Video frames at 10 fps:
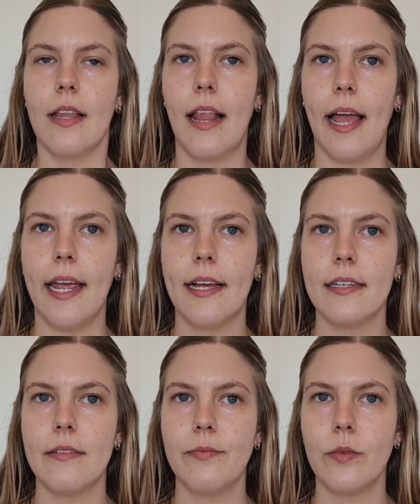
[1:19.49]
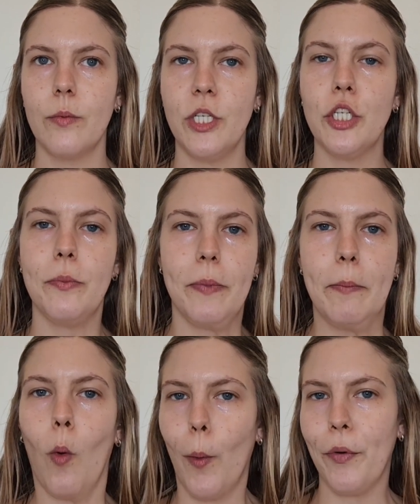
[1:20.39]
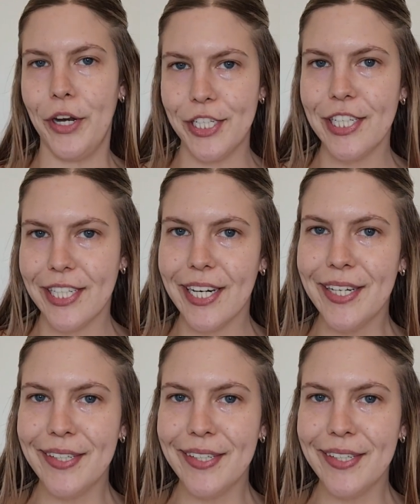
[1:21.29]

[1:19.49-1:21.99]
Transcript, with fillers: like, we should be more appreciative.